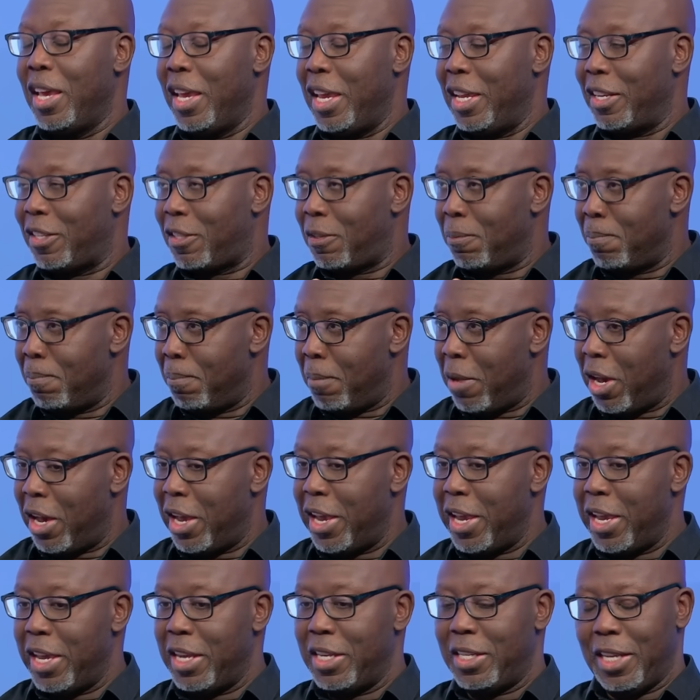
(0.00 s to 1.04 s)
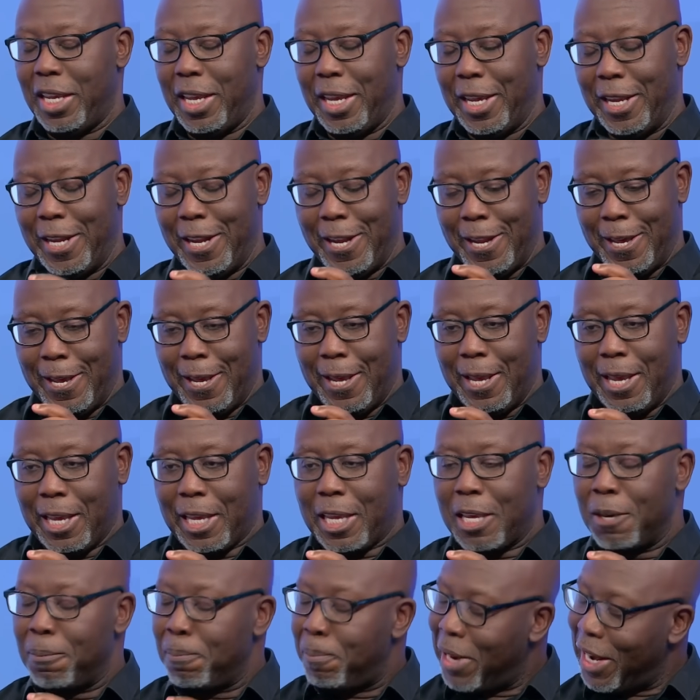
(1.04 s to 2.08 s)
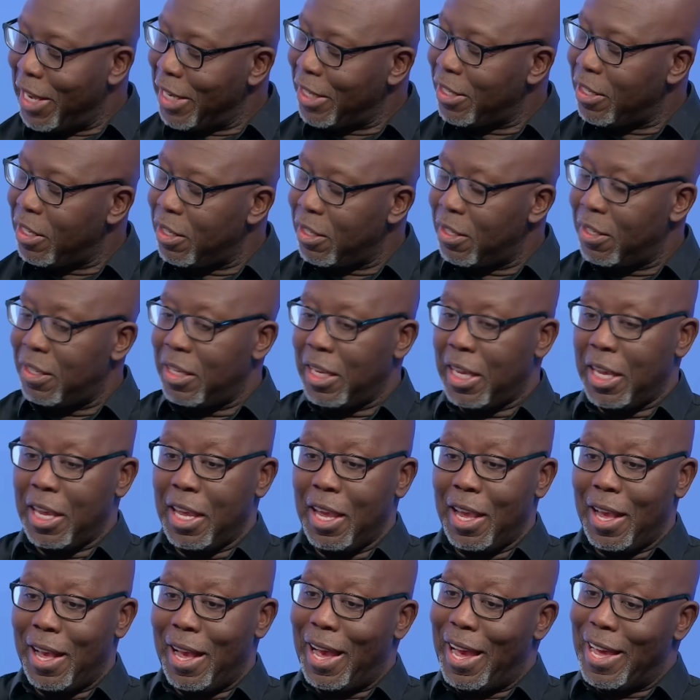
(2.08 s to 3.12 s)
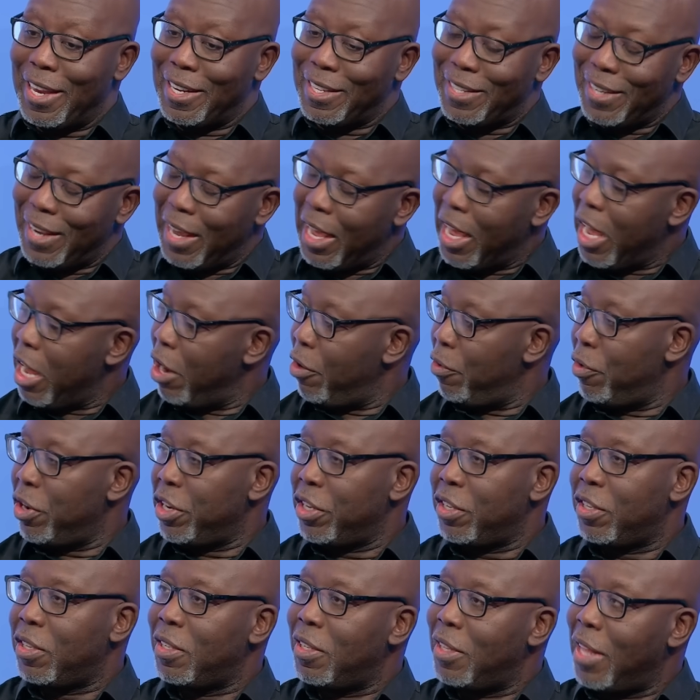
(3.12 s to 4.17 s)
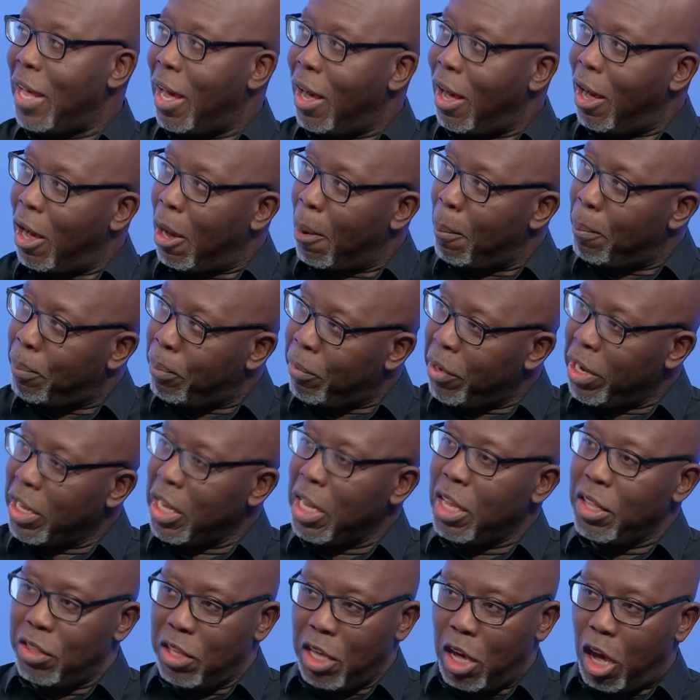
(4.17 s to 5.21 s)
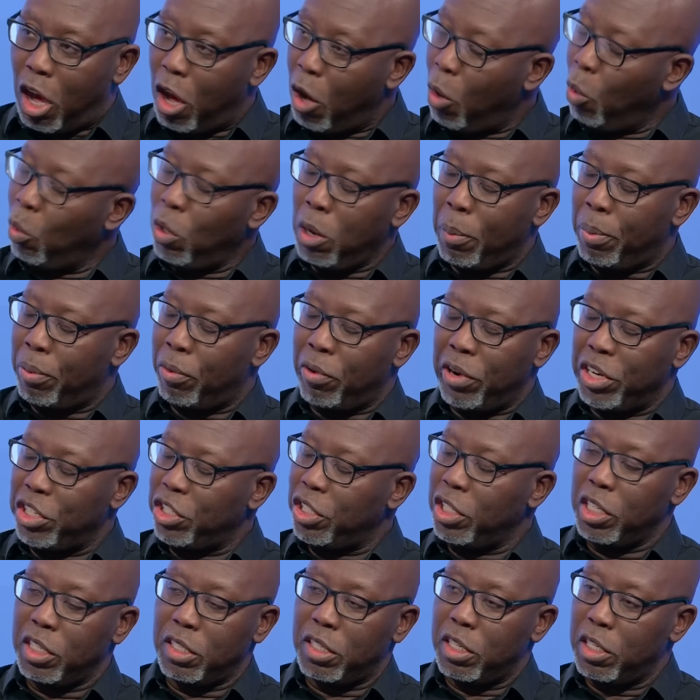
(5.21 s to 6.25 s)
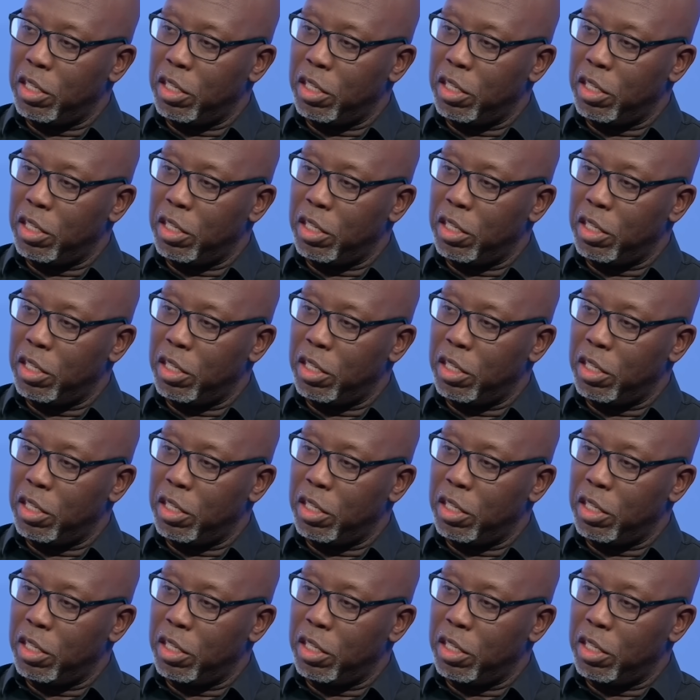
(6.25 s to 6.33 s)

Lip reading: it's mired in complacency and errors that are bringing the whole operation into